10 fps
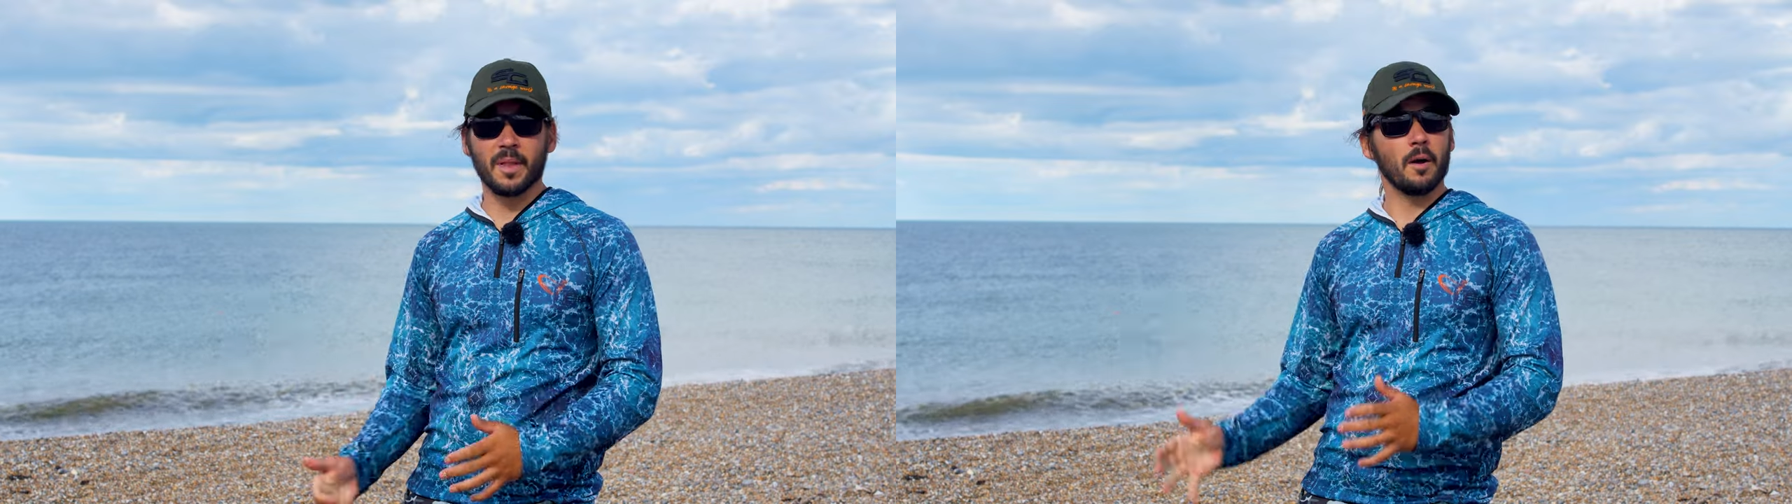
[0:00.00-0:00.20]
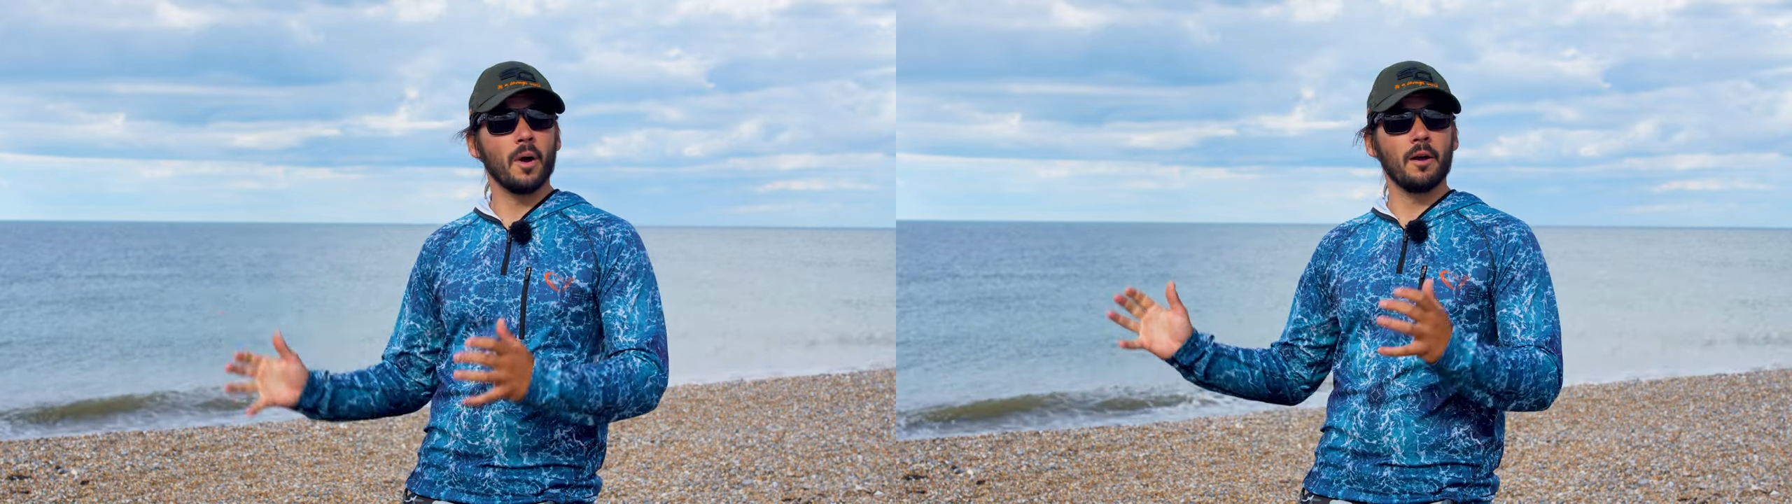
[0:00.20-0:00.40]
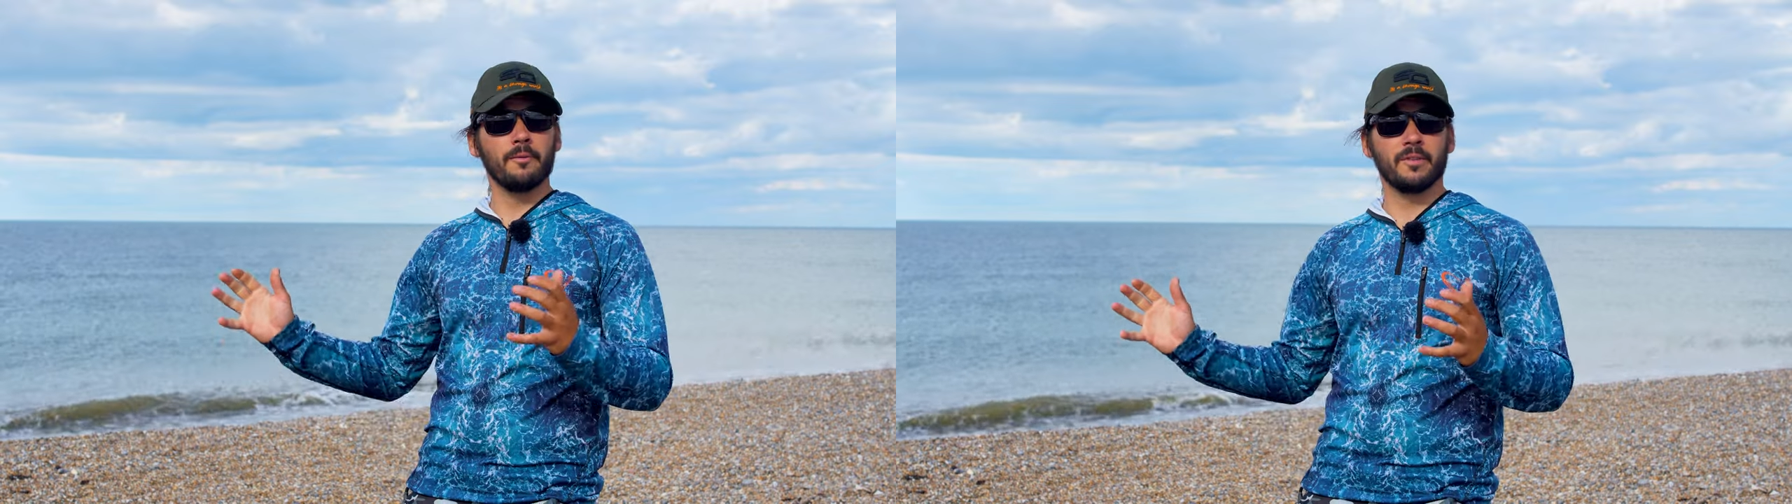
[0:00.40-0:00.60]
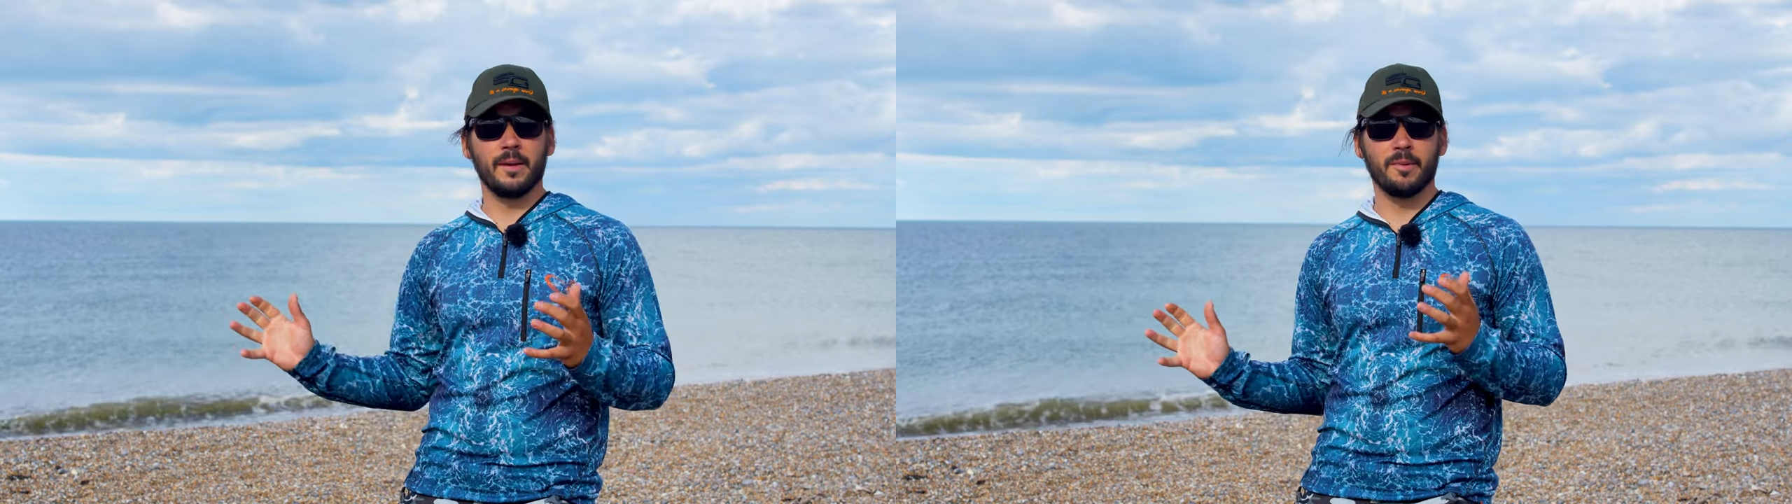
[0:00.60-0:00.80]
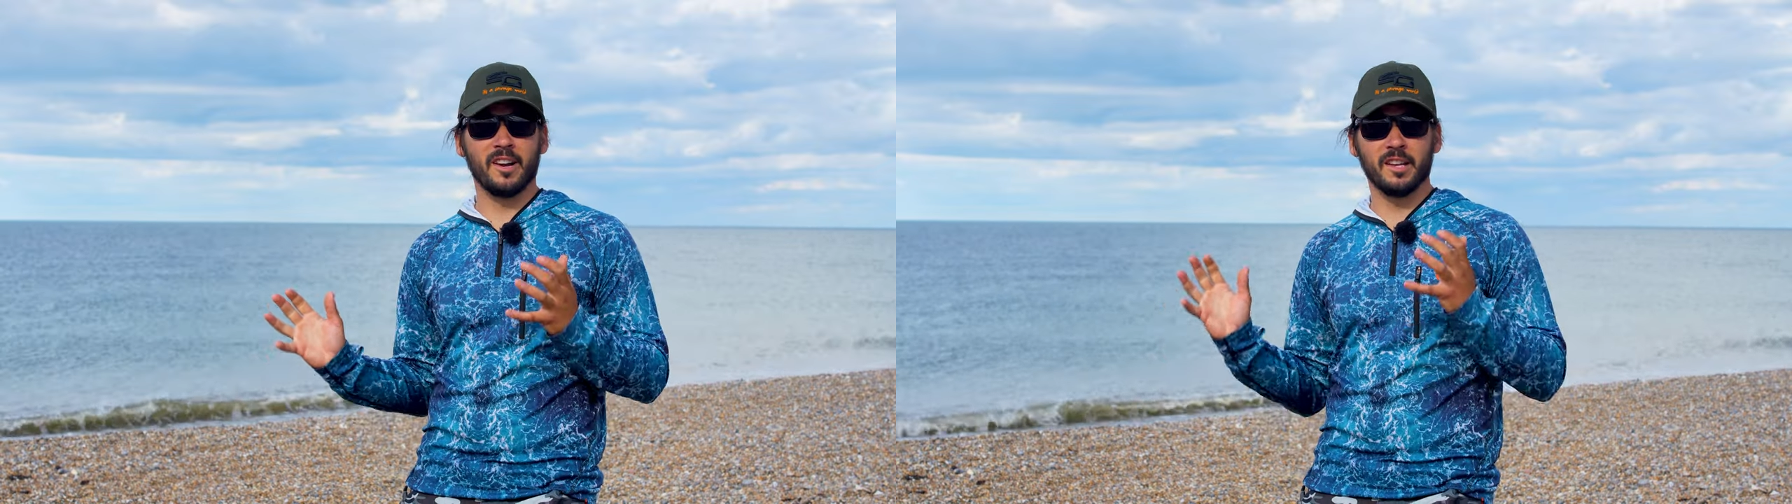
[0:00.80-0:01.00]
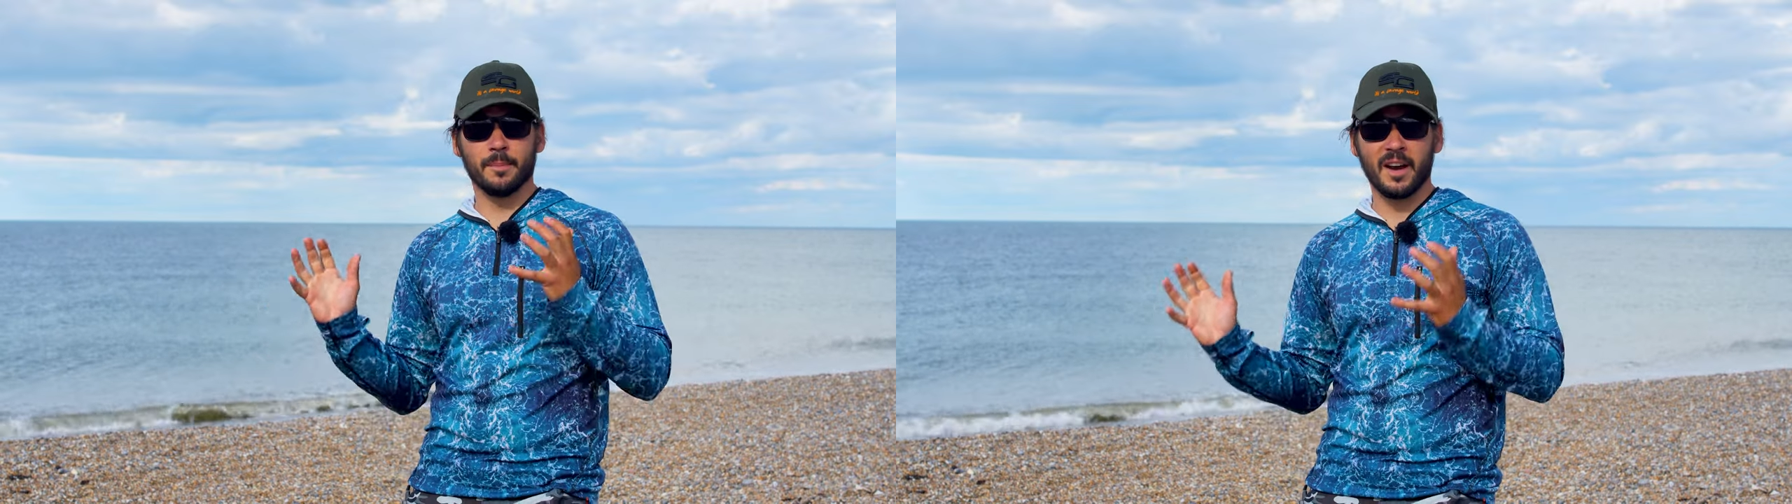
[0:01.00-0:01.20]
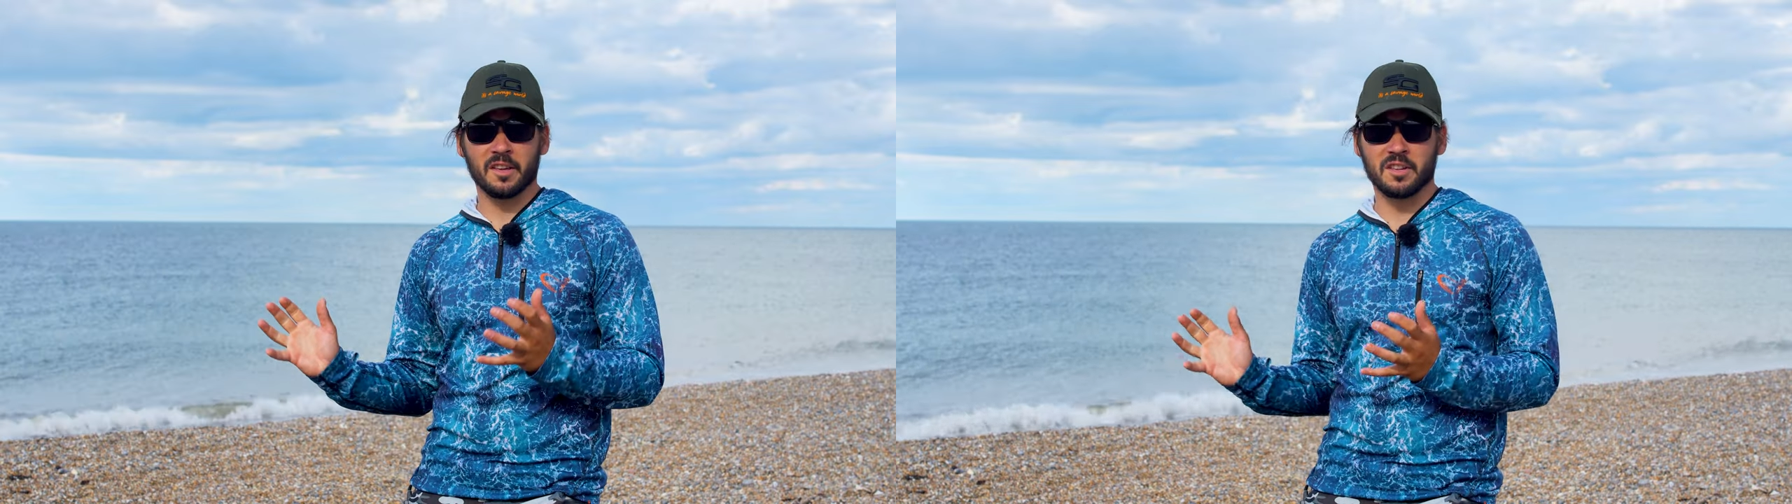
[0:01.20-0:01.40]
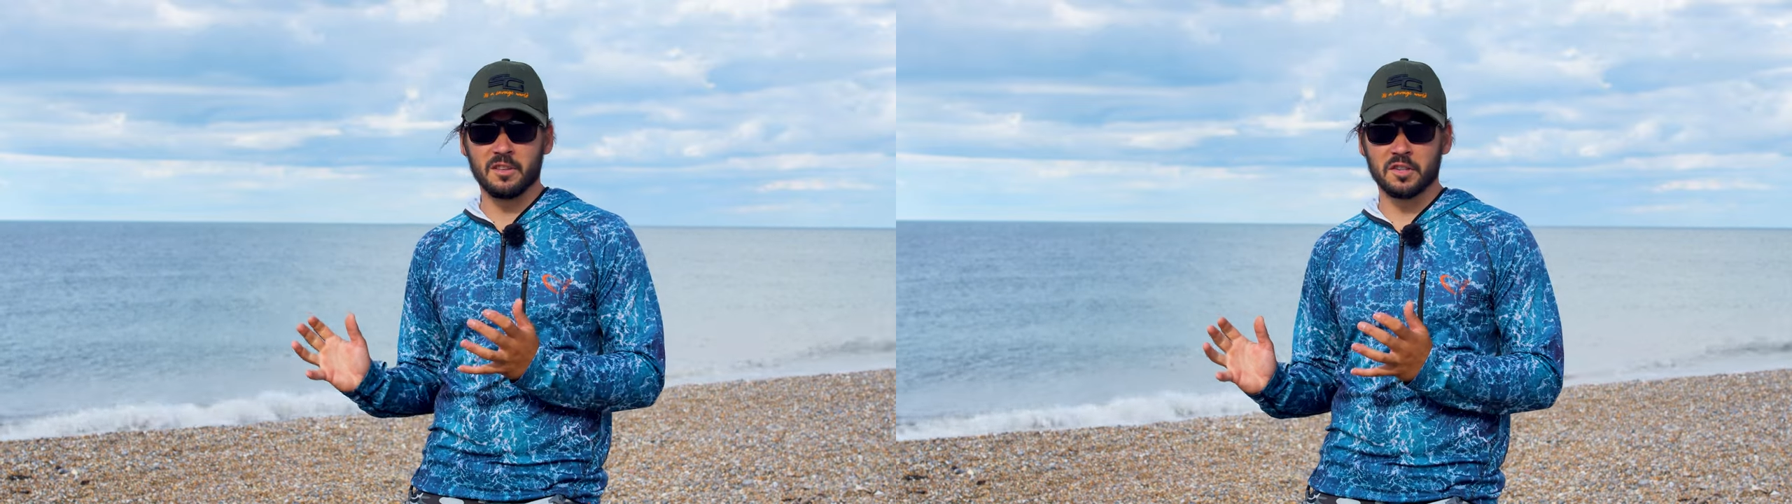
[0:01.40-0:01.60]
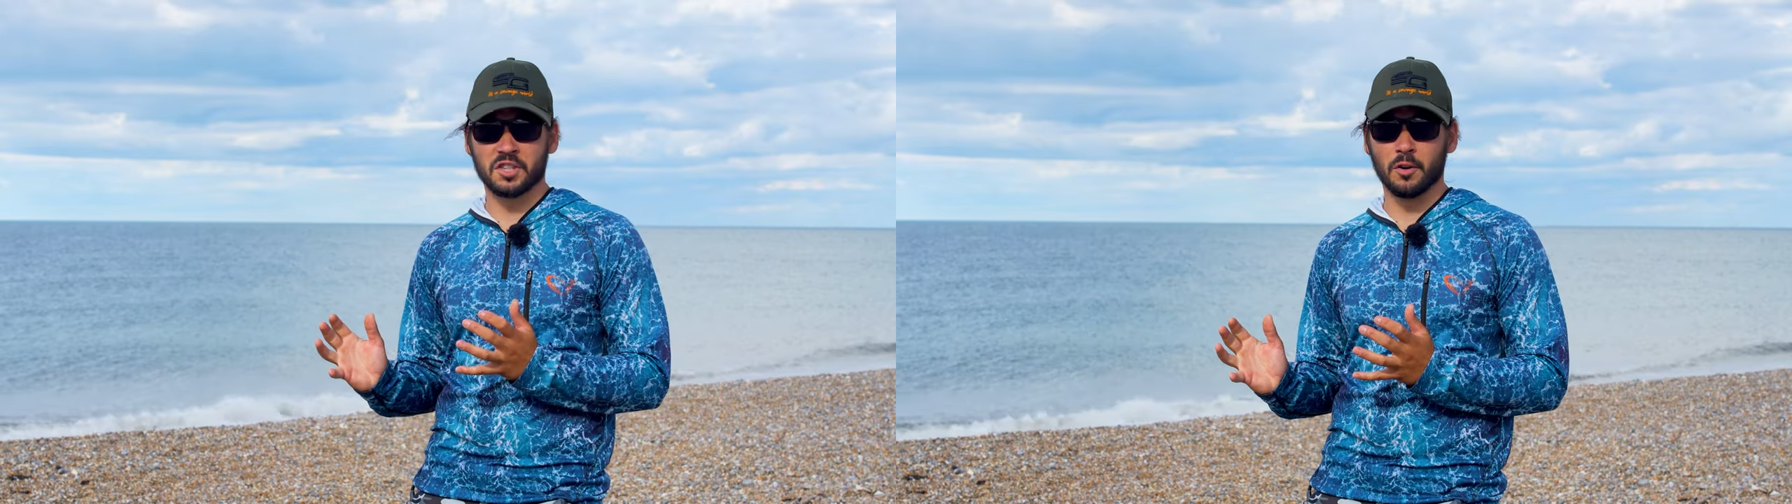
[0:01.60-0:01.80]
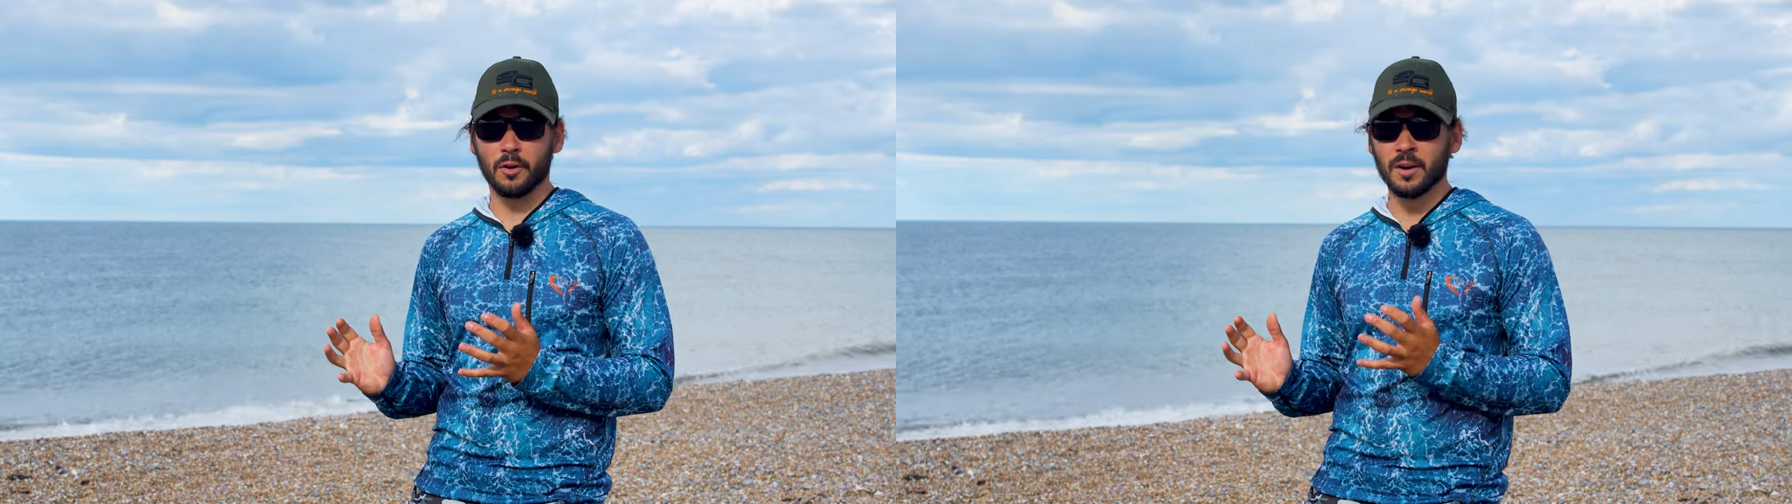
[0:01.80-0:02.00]
That'll hopefully bring the bass into
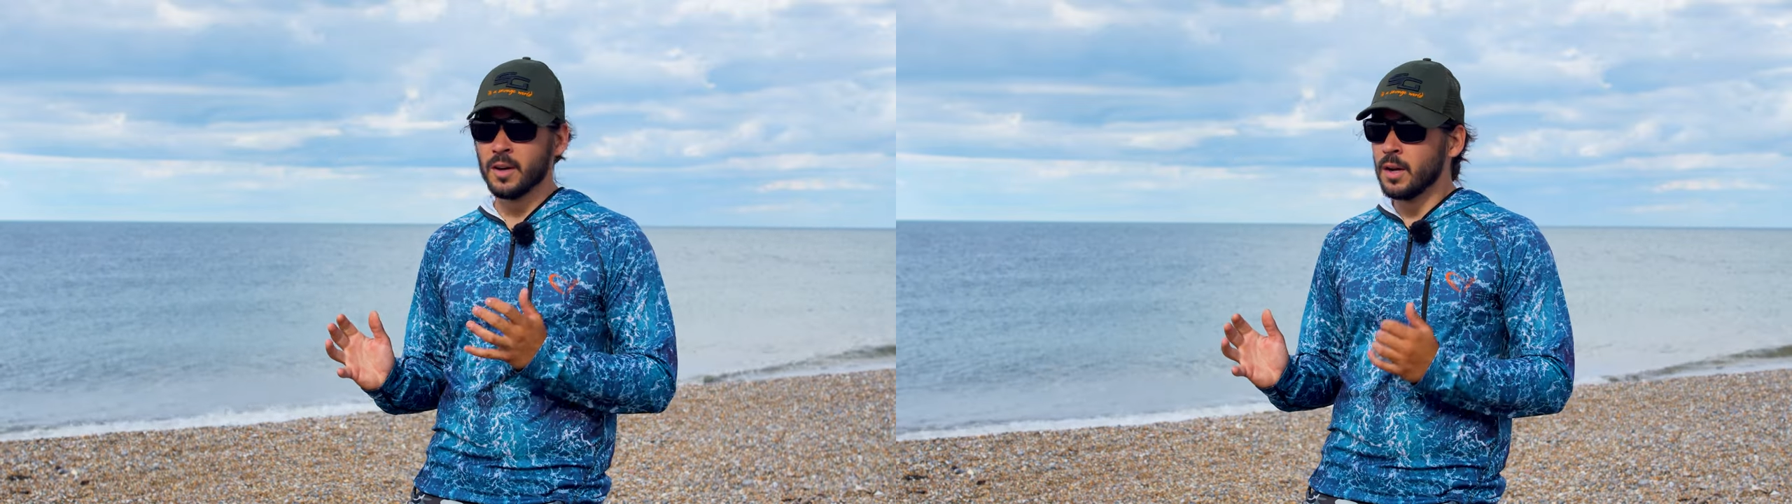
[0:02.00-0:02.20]
shore.